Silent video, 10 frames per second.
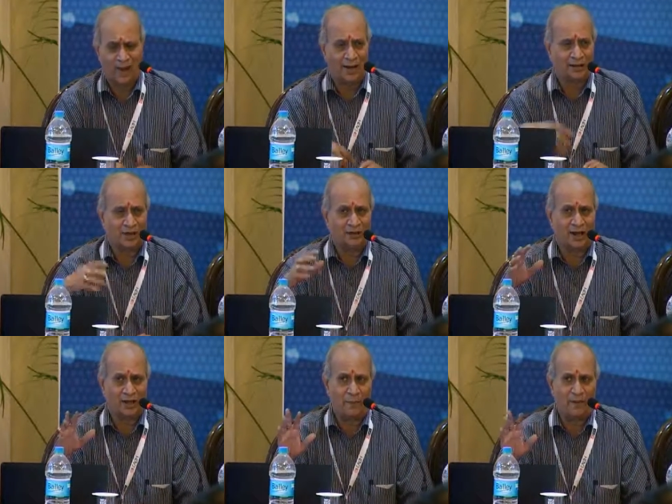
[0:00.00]
understand the
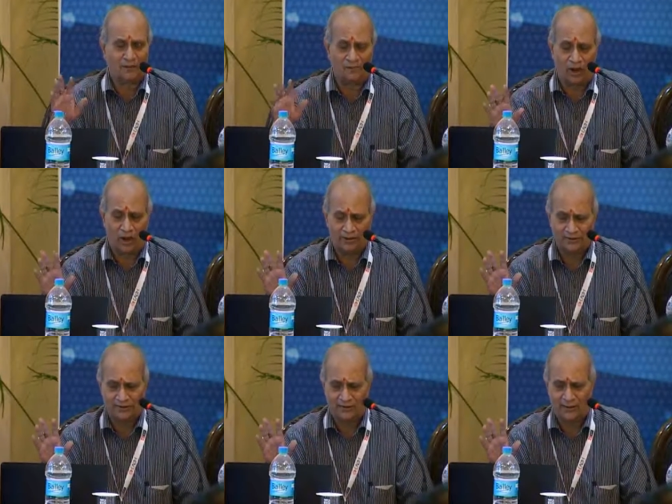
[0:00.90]
economics of
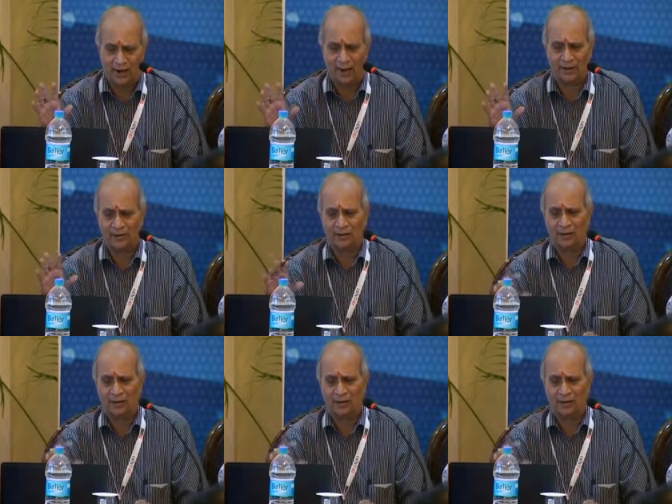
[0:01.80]
knowledge, and